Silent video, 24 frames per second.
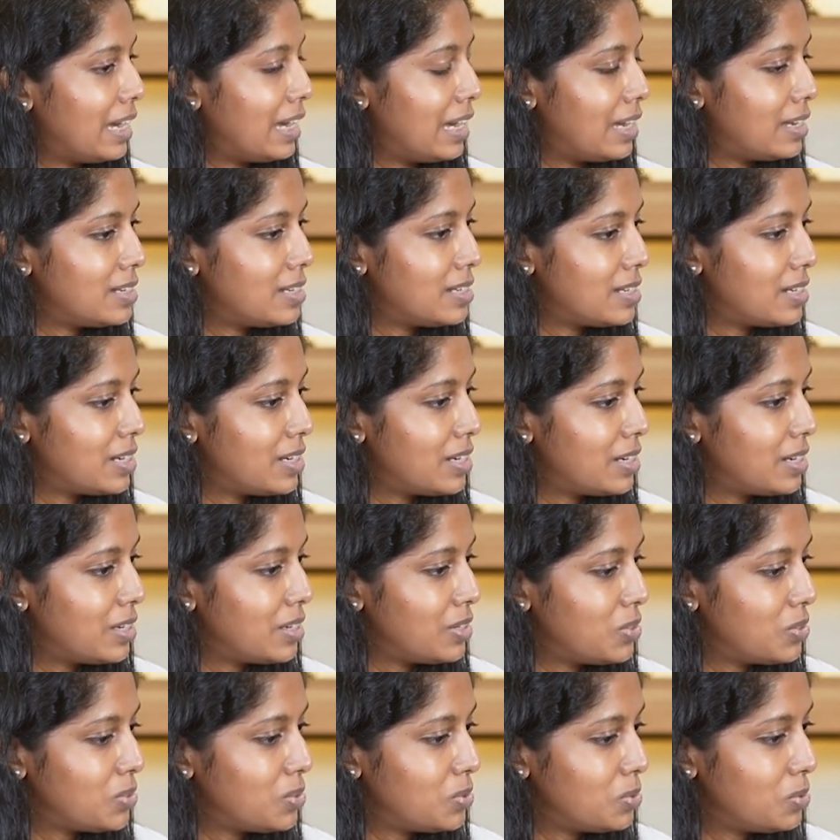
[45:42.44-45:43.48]
And
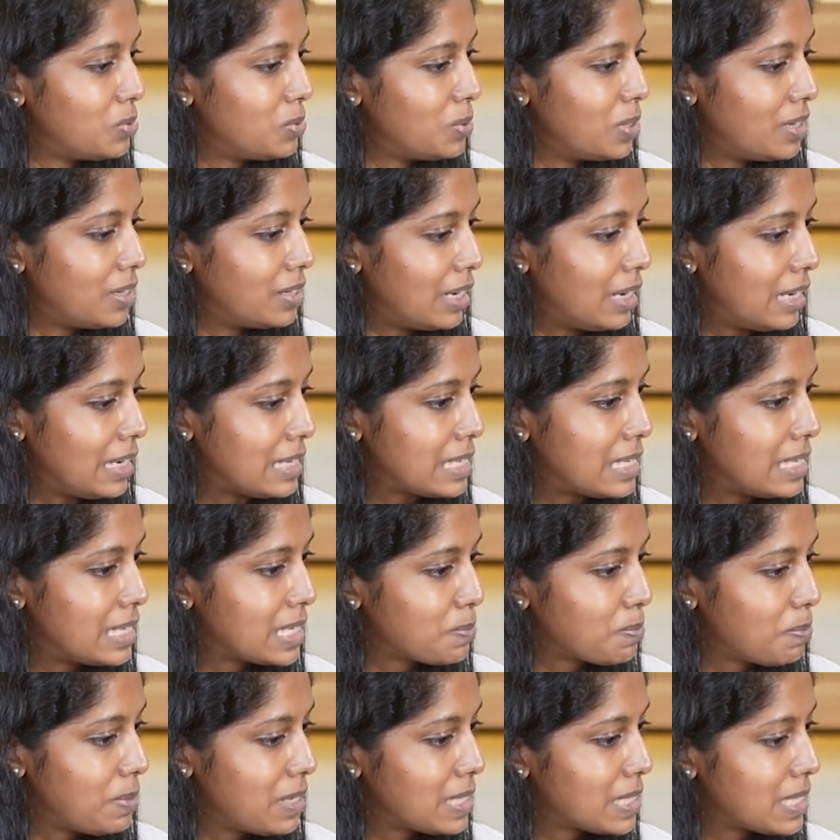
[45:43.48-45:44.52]
you nicely
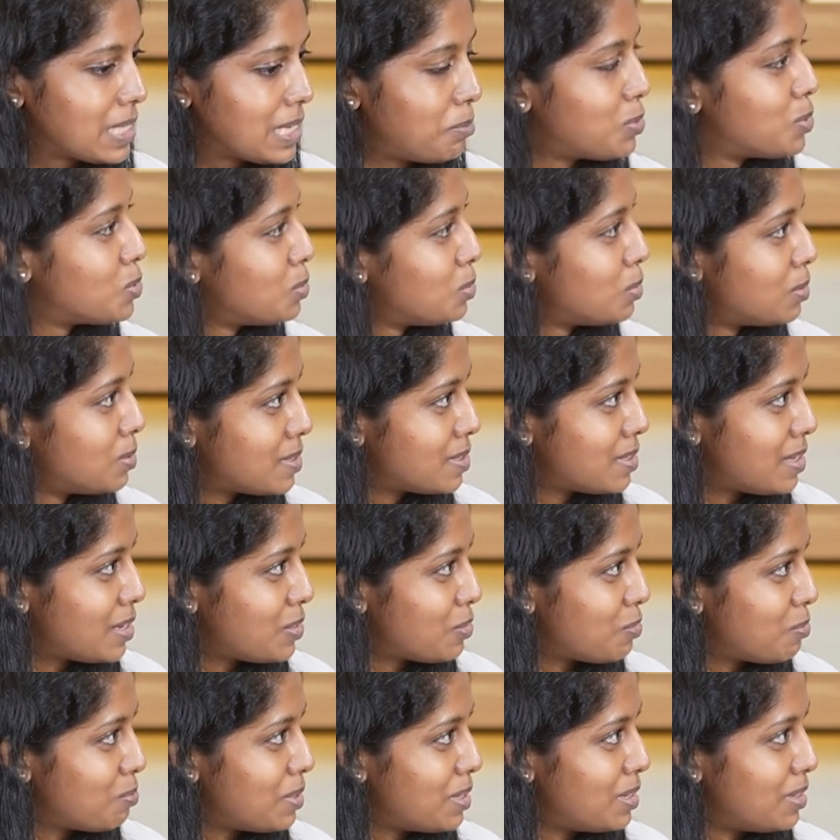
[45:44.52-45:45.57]
explained some tools that
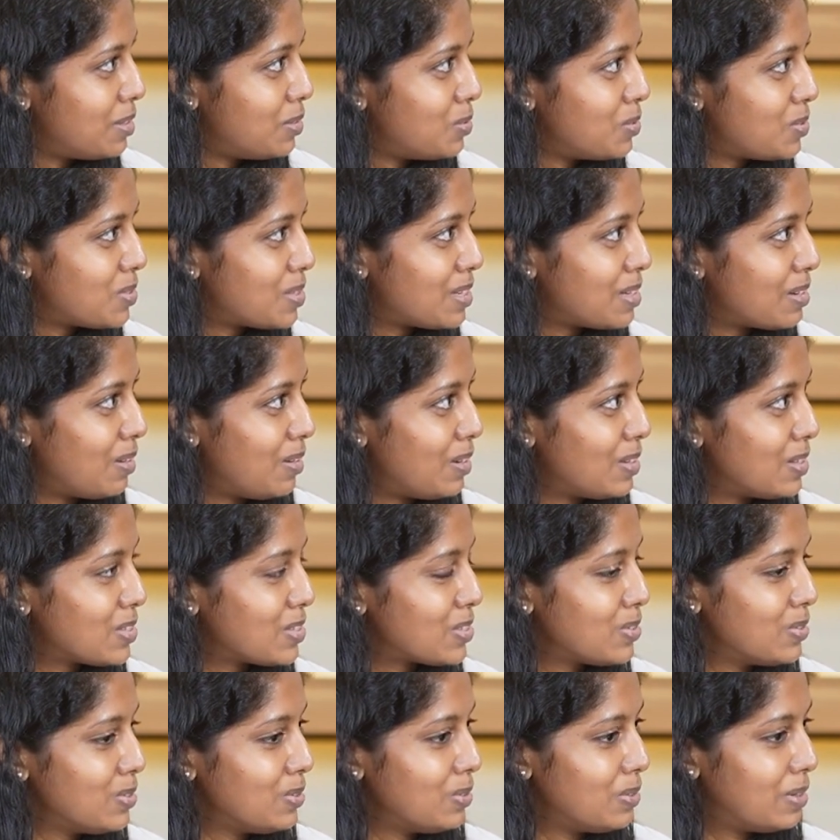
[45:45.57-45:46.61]
you've been using
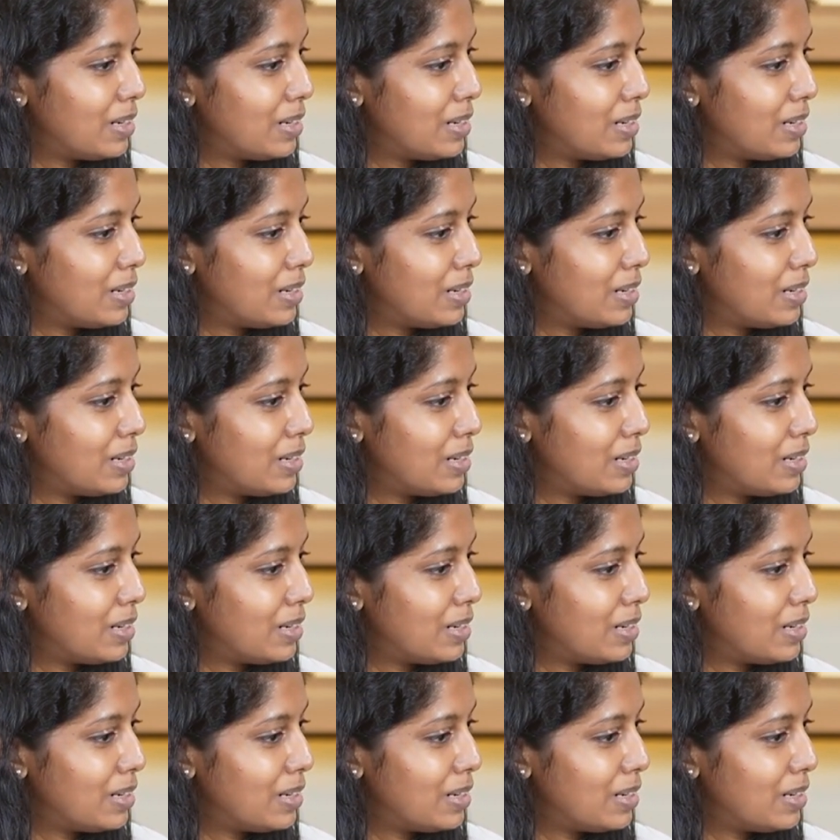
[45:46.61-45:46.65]
also.